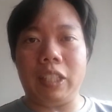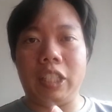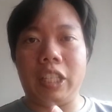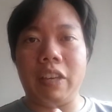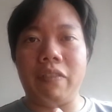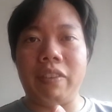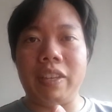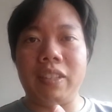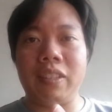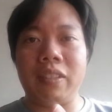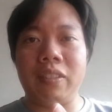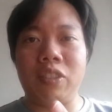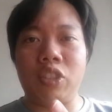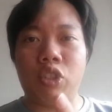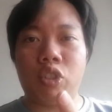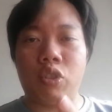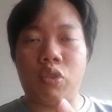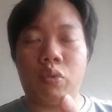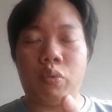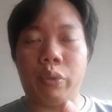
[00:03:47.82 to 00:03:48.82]
given
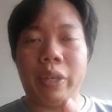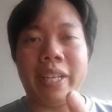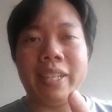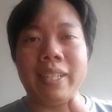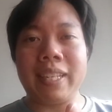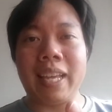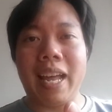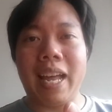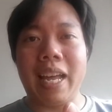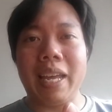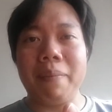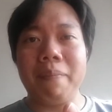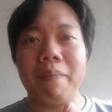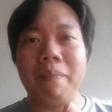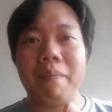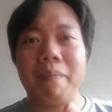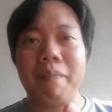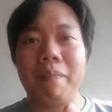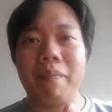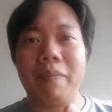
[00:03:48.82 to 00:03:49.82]
screen time,
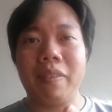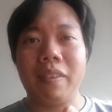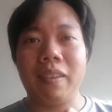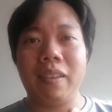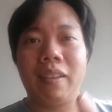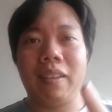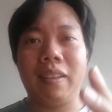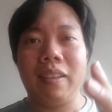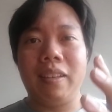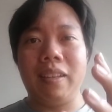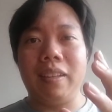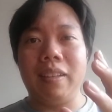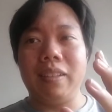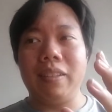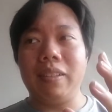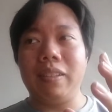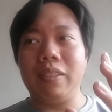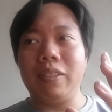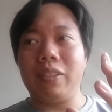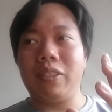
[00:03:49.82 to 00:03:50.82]

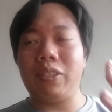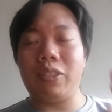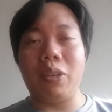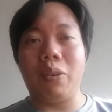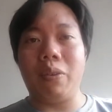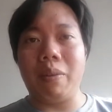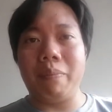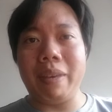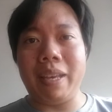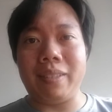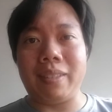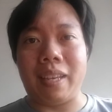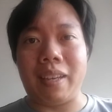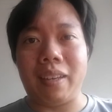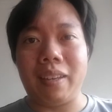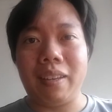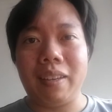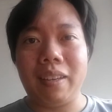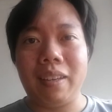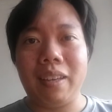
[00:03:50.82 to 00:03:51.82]
so
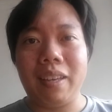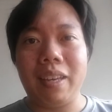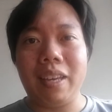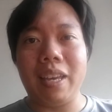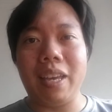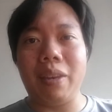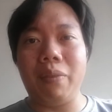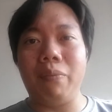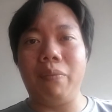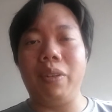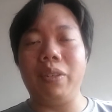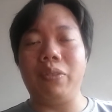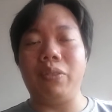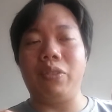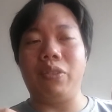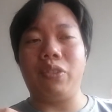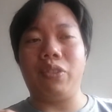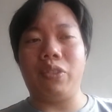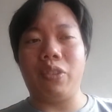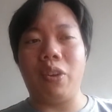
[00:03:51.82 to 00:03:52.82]
amazing. It
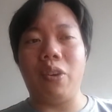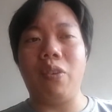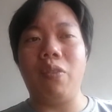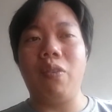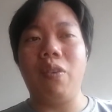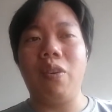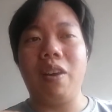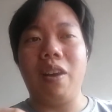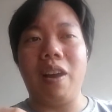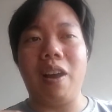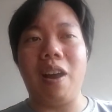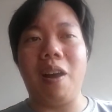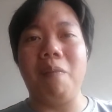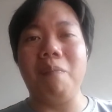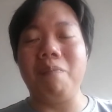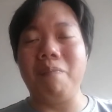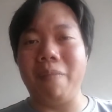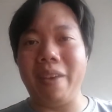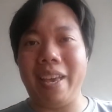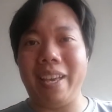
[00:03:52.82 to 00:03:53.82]
was so
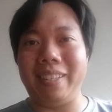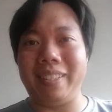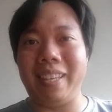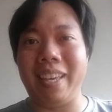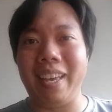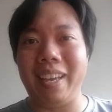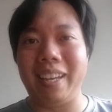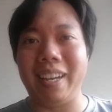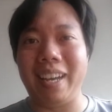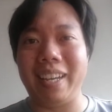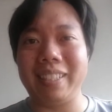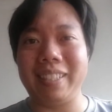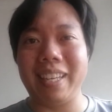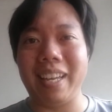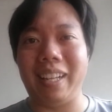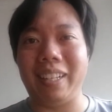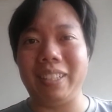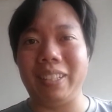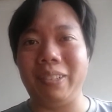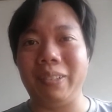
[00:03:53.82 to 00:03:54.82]
amazing, I
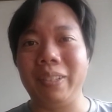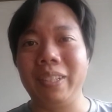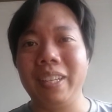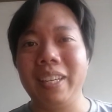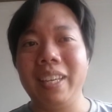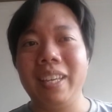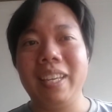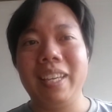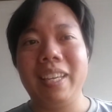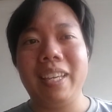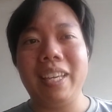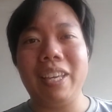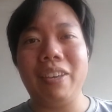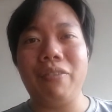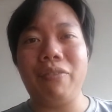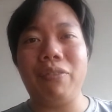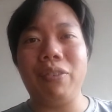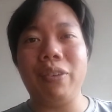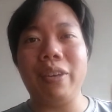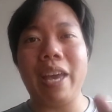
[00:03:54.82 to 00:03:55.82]
tell you.
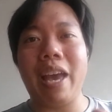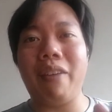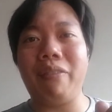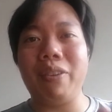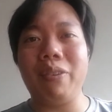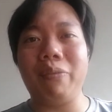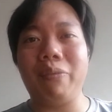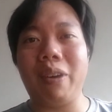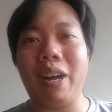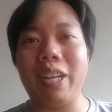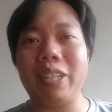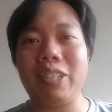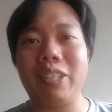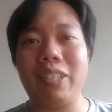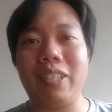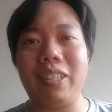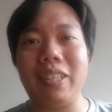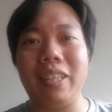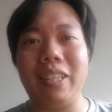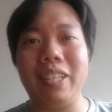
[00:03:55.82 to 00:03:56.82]
If you haven't
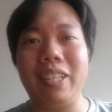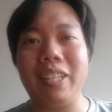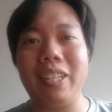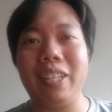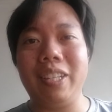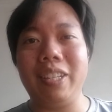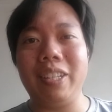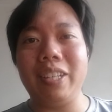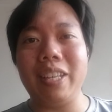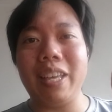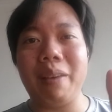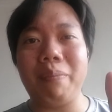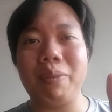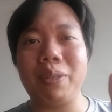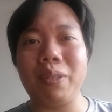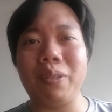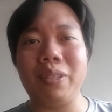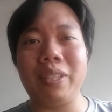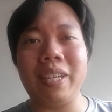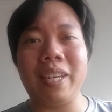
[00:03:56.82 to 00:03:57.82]
watched the
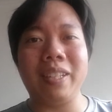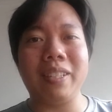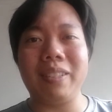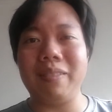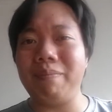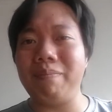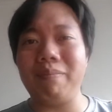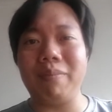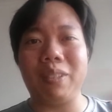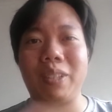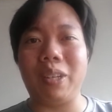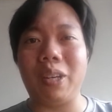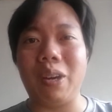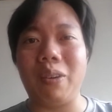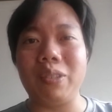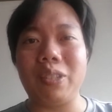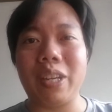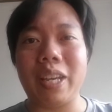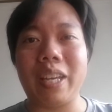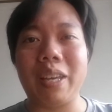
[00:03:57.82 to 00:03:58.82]
episode yet,
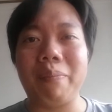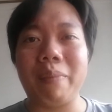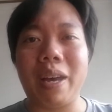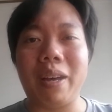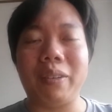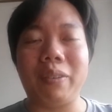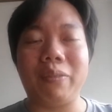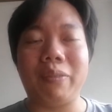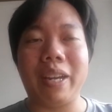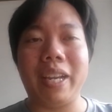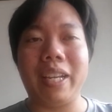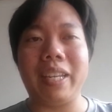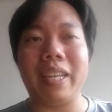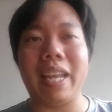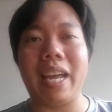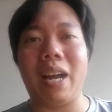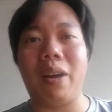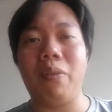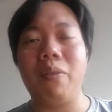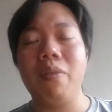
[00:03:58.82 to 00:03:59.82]
go check him out right
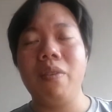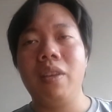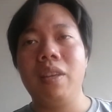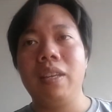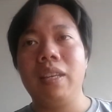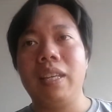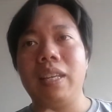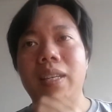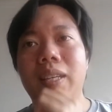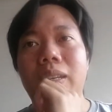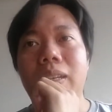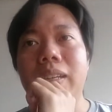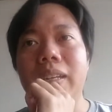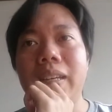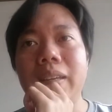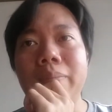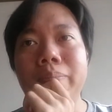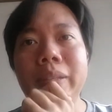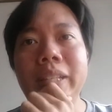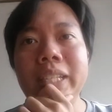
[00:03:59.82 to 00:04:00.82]
now.
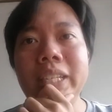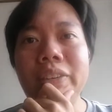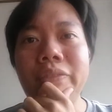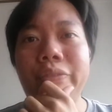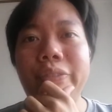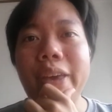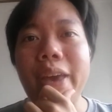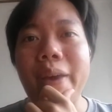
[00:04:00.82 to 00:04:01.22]
I believe